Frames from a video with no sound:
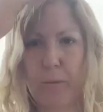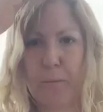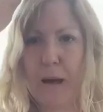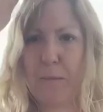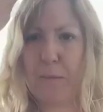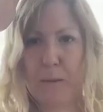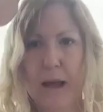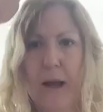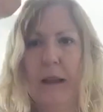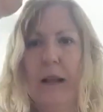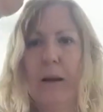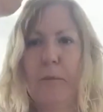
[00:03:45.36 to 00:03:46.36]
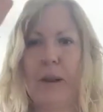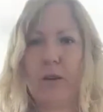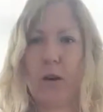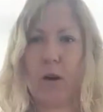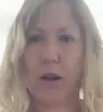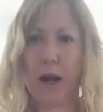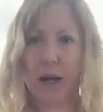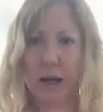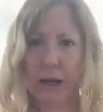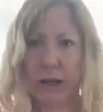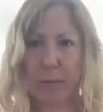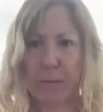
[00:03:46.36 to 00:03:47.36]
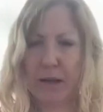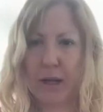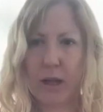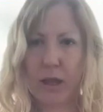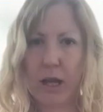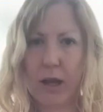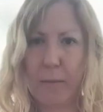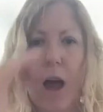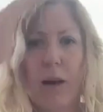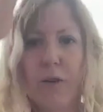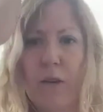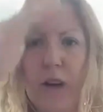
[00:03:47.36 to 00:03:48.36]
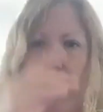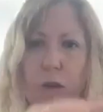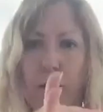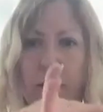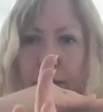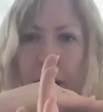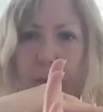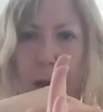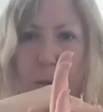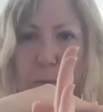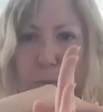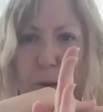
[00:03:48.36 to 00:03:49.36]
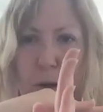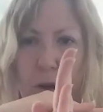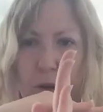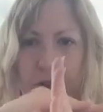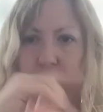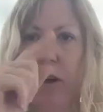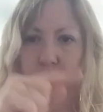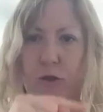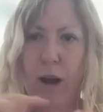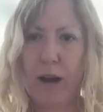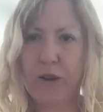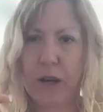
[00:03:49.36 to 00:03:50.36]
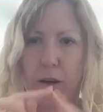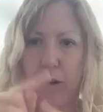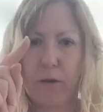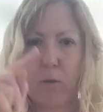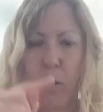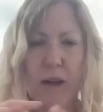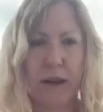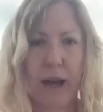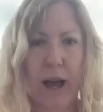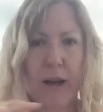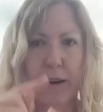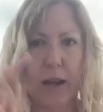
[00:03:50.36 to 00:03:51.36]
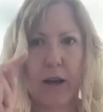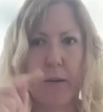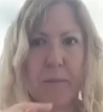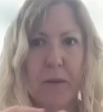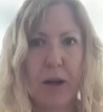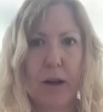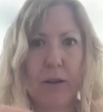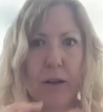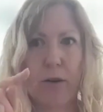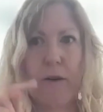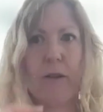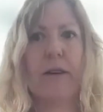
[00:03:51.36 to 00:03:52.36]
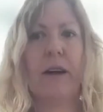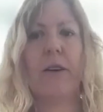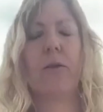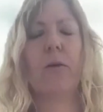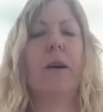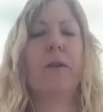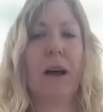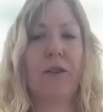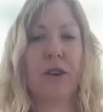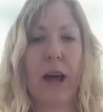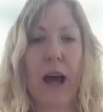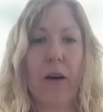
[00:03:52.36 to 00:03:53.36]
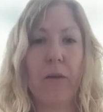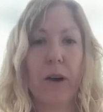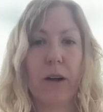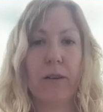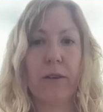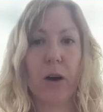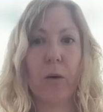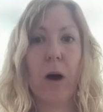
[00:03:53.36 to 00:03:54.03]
make me be a little bit taller and a little bit thinner. And so you've kind of got this kind of like pulse stretching and squeezing idea that gravitational waves will actually have. And so